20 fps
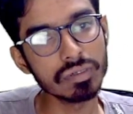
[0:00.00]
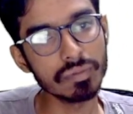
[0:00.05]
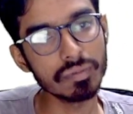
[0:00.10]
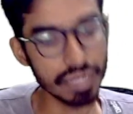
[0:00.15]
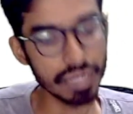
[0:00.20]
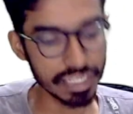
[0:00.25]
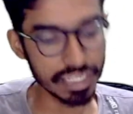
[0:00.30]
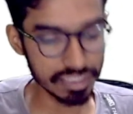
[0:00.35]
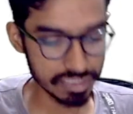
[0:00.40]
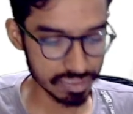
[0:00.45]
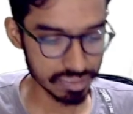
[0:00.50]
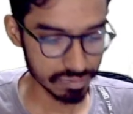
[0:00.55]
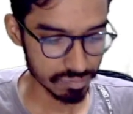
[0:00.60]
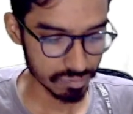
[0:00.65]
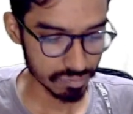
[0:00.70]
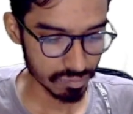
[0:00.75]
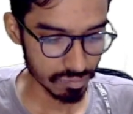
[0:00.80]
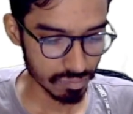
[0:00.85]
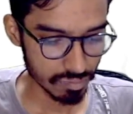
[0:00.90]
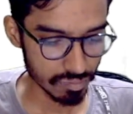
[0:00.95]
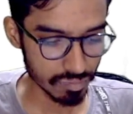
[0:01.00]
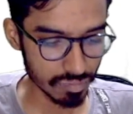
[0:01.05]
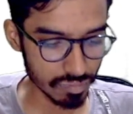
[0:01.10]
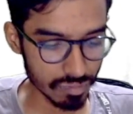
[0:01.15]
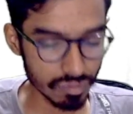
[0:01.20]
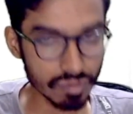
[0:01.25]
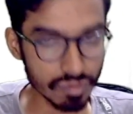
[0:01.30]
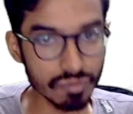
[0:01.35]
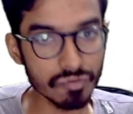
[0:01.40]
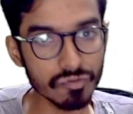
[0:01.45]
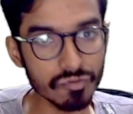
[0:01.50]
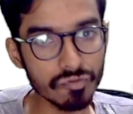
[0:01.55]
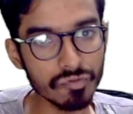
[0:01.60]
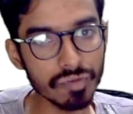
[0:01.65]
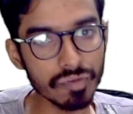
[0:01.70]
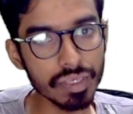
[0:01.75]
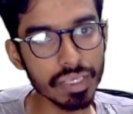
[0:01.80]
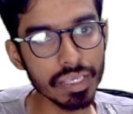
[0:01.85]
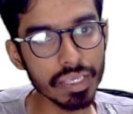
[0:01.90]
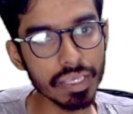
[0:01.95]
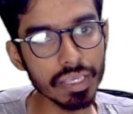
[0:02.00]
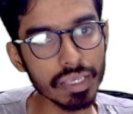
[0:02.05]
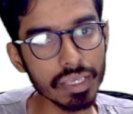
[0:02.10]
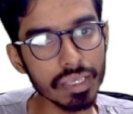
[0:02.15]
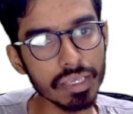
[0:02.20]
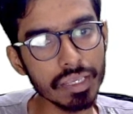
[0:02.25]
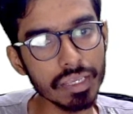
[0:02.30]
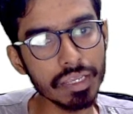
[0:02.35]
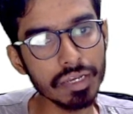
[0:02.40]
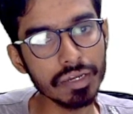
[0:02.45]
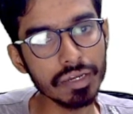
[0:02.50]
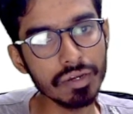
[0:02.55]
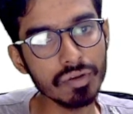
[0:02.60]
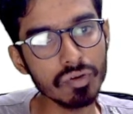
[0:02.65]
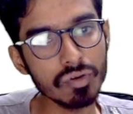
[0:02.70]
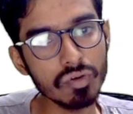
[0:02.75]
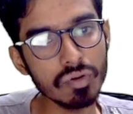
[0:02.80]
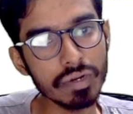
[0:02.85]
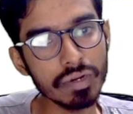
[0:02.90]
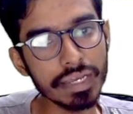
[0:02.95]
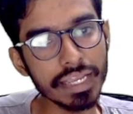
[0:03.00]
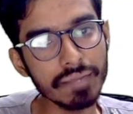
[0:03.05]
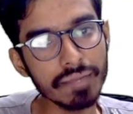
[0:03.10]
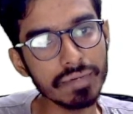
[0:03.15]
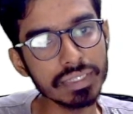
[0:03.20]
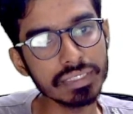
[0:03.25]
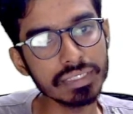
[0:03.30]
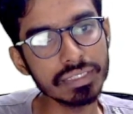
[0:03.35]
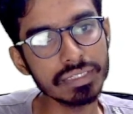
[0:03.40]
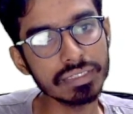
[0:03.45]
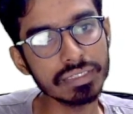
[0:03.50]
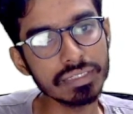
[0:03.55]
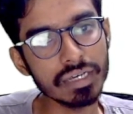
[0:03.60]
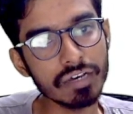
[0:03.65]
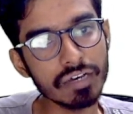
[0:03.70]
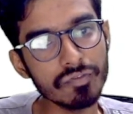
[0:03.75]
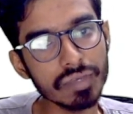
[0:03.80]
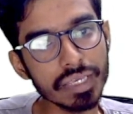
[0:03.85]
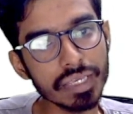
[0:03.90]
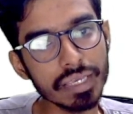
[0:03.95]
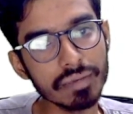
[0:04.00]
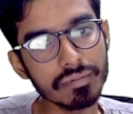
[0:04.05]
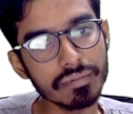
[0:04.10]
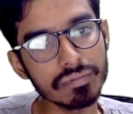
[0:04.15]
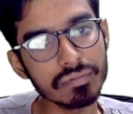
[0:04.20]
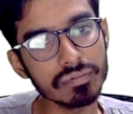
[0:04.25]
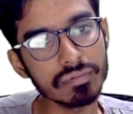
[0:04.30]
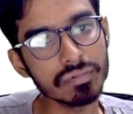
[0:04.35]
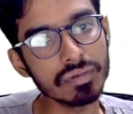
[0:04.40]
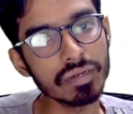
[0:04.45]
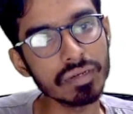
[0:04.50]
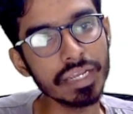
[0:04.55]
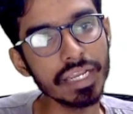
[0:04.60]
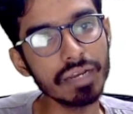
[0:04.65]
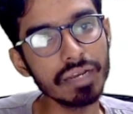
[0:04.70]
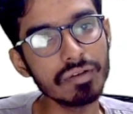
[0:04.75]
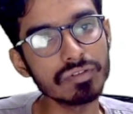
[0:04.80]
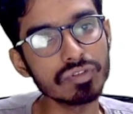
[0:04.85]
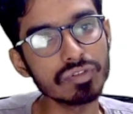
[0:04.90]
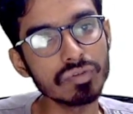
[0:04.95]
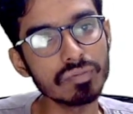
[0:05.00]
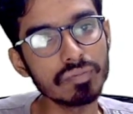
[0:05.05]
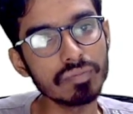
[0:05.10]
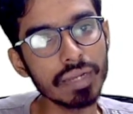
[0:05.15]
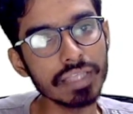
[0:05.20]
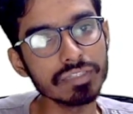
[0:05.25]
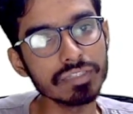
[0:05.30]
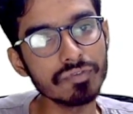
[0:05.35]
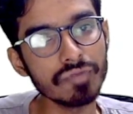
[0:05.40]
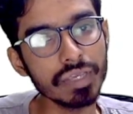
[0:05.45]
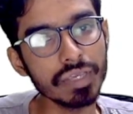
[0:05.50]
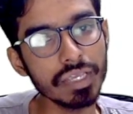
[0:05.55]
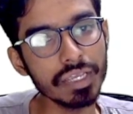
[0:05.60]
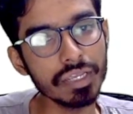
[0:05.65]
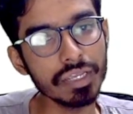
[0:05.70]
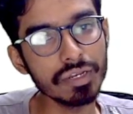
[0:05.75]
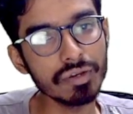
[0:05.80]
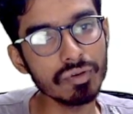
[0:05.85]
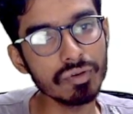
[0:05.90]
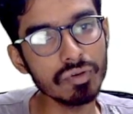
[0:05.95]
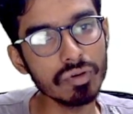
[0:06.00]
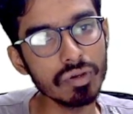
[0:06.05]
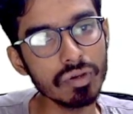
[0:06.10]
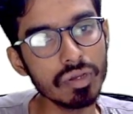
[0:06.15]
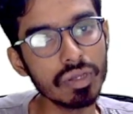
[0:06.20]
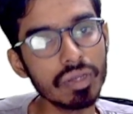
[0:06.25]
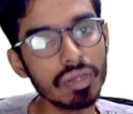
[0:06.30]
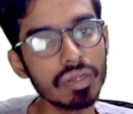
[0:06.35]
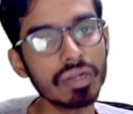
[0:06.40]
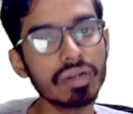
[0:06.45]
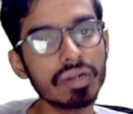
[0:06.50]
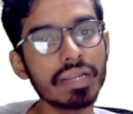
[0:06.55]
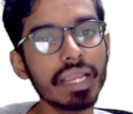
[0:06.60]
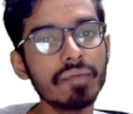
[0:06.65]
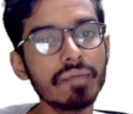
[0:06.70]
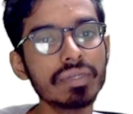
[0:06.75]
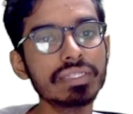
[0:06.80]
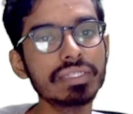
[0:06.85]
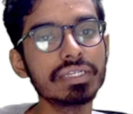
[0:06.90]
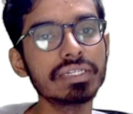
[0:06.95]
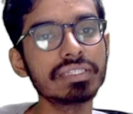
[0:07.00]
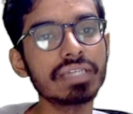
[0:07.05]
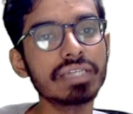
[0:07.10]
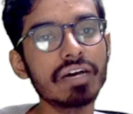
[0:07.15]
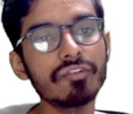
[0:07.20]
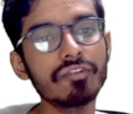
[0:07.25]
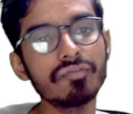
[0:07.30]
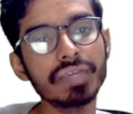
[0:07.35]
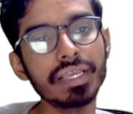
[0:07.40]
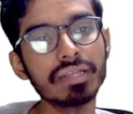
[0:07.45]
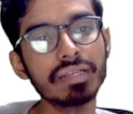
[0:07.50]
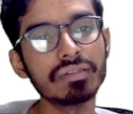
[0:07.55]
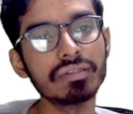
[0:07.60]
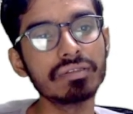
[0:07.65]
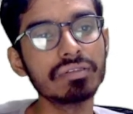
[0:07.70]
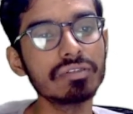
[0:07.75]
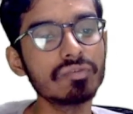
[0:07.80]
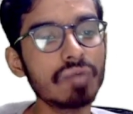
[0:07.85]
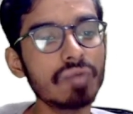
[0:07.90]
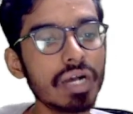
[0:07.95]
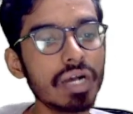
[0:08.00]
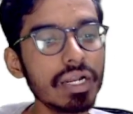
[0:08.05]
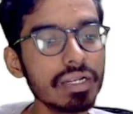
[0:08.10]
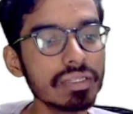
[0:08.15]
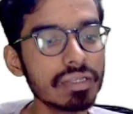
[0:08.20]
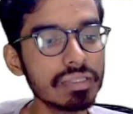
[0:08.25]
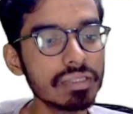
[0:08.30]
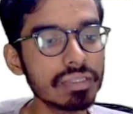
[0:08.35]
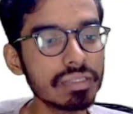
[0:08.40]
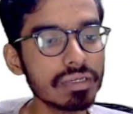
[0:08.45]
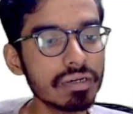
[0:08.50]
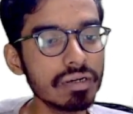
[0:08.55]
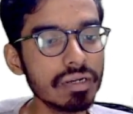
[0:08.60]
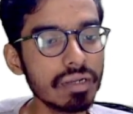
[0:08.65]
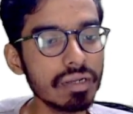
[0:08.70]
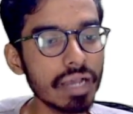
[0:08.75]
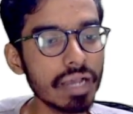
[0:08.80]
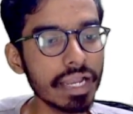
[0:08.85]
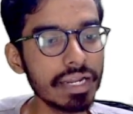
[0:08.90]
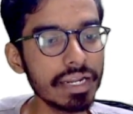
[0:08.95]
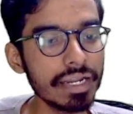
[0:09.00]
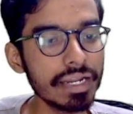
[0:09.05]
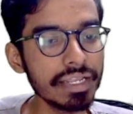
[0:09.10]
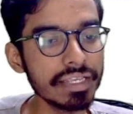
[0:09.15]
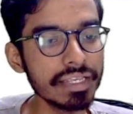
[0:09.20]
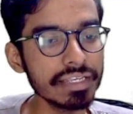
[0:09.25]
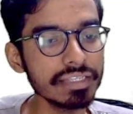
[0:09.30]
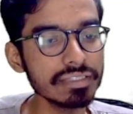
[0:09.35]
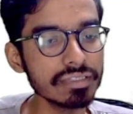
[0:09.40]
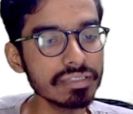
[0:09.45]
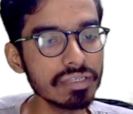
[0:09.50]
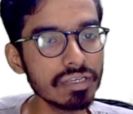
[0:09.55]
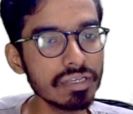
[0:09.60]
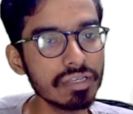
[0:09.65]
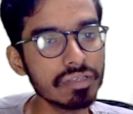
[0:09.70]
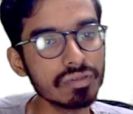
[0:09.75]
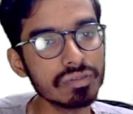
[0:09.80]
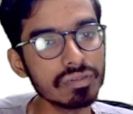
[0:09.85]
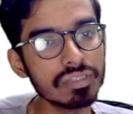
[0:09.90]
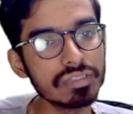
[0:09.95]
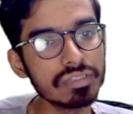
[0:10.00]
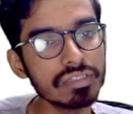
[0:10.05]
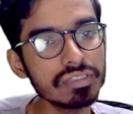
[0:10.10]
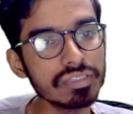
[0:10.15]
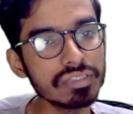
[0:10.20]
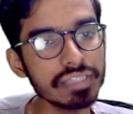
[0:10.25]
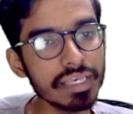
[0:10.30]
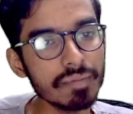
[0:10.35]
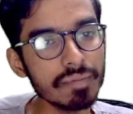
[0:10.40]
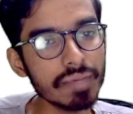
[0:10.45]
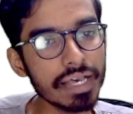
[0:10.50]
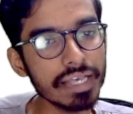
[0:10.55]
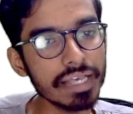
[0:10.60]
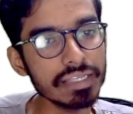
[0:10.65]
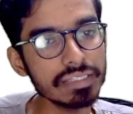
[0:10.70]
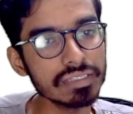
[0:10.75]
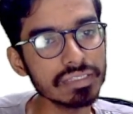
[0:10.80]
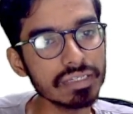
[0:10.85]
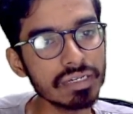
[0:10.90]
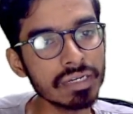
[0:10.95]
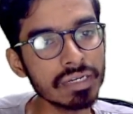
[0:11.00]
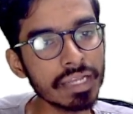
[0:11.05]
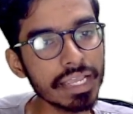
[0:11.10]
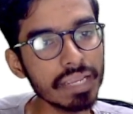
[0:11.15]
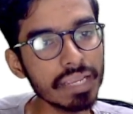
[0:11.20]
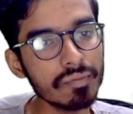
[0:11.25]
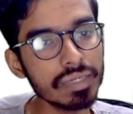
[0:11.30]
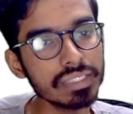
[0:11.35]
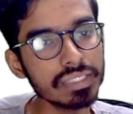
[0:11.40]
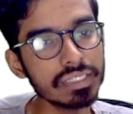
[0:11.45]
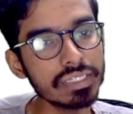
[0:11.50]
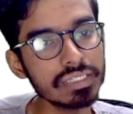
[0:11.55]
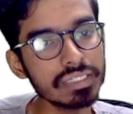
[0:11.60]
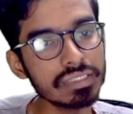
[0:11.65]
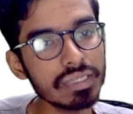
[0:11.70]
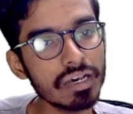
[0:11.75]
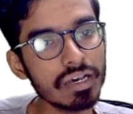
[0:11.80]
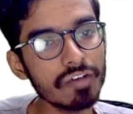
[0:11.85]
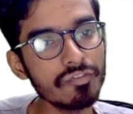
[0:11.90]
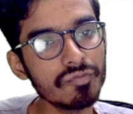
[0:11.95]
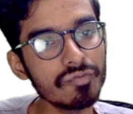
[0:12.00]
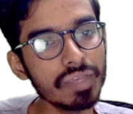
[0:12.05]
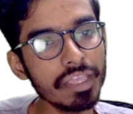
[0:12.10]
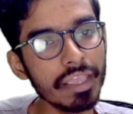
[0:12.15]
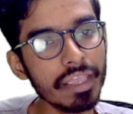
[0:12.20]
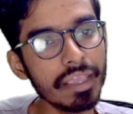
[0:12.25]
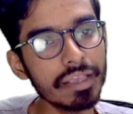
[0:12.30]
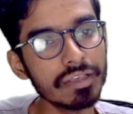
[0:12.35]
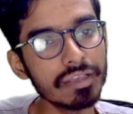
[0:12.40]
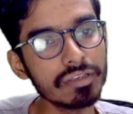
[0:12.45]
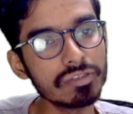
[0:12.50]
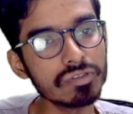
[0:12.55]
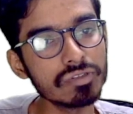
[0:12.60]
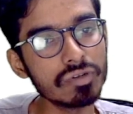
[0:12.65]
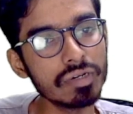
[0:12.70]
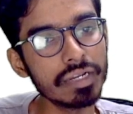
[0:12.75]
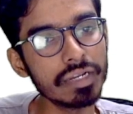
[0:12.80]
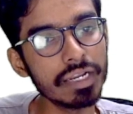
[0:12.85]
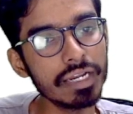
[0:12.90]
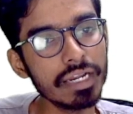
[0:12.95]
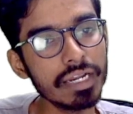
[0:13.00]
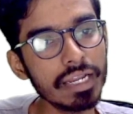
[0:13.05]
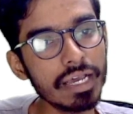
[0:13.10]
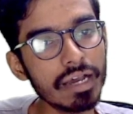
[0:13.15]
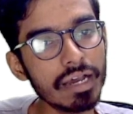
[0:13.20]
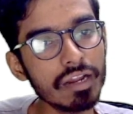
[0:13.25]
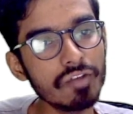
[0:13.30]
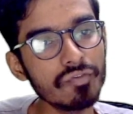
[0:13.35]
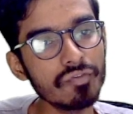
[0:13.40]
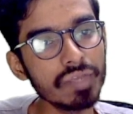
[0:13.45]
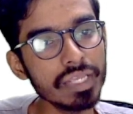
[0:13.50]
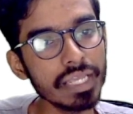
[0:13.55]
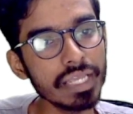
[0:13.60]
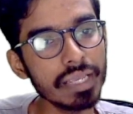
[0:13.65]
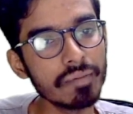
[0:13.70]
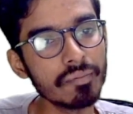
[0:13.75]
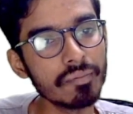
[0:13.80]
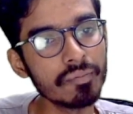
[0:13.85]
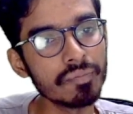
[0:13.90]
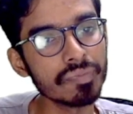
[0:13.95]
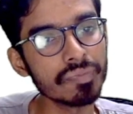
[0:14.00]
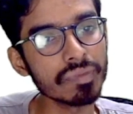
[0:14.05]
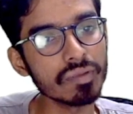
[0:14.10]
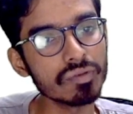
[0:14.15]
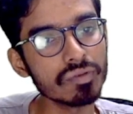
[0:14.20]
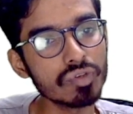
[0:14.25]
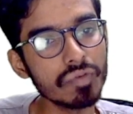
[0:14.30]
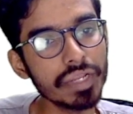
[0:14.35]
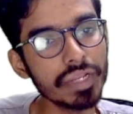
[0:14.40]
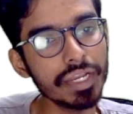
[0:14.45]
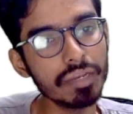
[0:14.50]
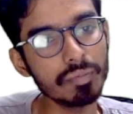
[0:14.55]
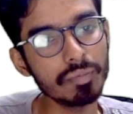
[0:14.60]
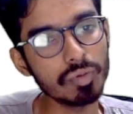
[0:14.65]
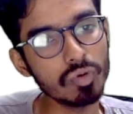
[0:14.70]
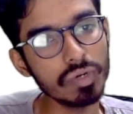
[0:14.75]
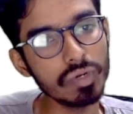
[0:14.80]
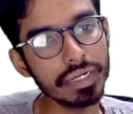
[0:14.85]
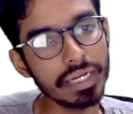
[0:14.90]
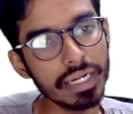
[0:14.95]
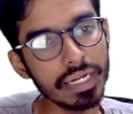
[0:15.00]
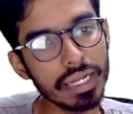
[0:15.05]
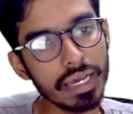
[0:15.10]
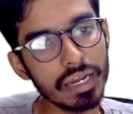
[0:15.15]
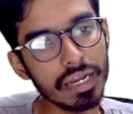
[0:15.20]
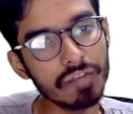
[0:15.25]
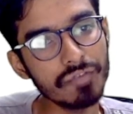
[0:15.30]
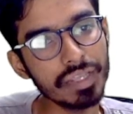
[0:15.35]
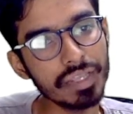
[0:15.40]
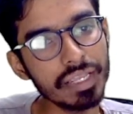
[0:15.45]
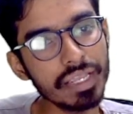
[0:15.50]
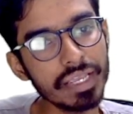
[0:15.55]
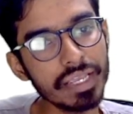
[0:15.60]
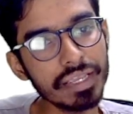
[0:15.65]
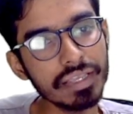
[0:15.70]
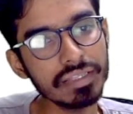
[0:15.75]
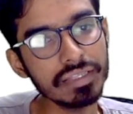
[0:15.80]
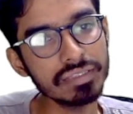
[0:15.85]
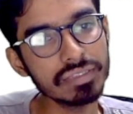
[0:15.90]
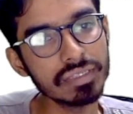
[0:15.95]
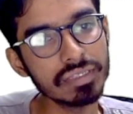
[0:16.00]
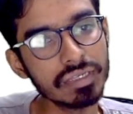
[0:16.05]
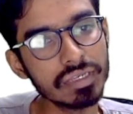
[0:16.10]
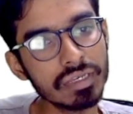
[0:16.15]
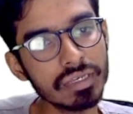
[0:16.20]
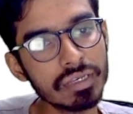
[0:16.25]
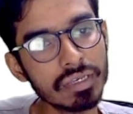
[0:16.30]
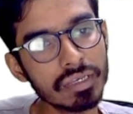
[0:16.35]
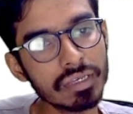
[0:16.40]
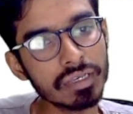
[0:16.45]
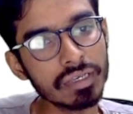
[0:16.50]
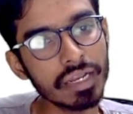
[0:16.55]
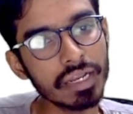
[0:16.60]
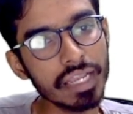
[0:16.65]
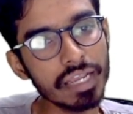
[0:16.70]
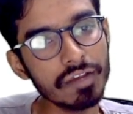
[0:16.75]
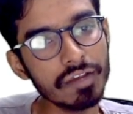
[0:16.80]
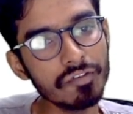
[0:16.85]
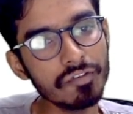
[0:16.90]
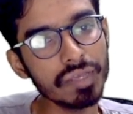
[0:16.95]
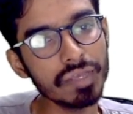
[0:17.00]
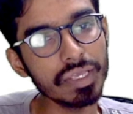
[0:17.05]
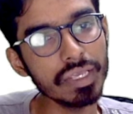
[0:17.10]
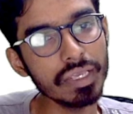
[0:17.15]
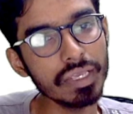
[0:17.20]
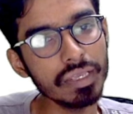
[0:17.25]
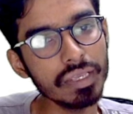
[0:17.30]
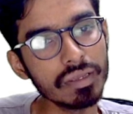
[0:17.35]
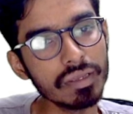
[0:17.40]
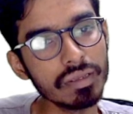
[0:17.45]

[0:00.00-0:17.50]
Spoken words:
plus phi into divergence of A, right? So plus phi into divergence of A. This is what the third entity is. This is same as divergence of A. So del dot phi A. So we need to prove del dot phi A is grade phi